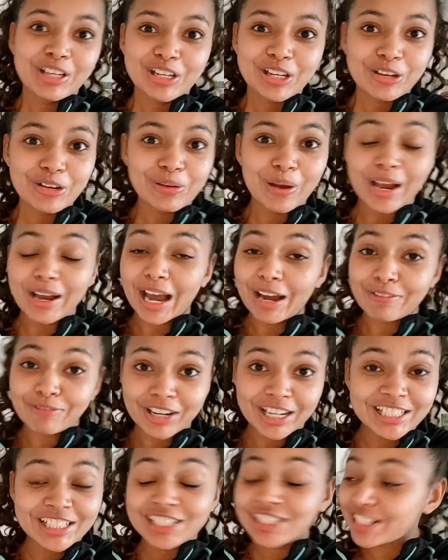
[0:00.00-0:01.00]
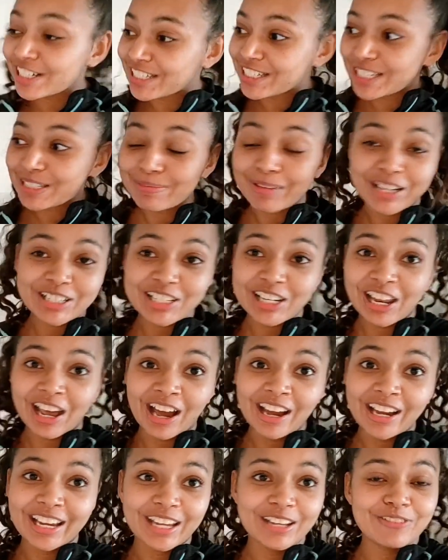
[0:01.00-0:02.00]
you find just as much
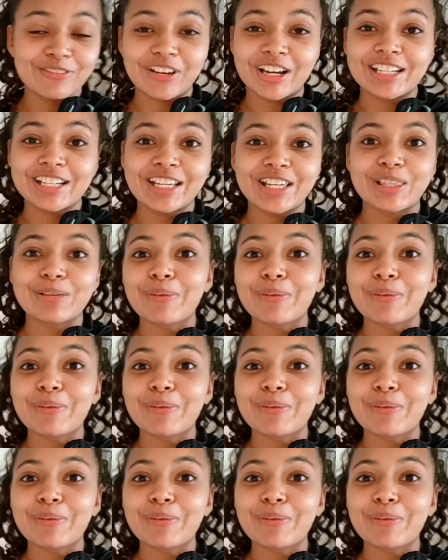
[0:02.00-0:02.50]
luck in finding